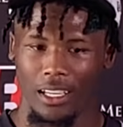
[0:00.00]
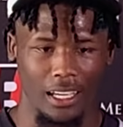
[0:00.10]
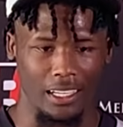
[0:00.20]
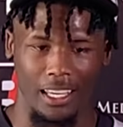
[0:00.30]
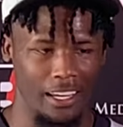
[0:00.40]
I
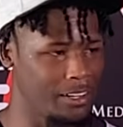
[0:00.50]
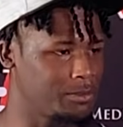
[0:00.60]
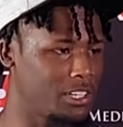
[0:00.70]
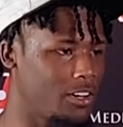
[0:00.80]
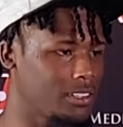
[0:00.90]
can't hear them
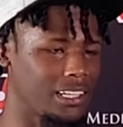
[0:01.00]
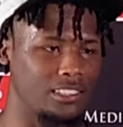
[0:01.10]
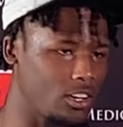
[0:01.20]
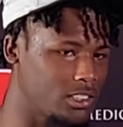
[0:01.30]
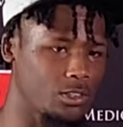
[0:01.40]
talk. They
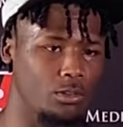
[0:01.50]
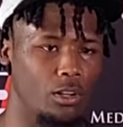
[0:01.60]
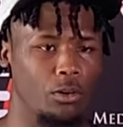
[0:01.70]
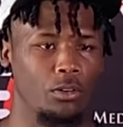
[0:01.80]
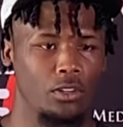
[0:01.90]
talk so
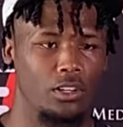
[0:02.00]
low,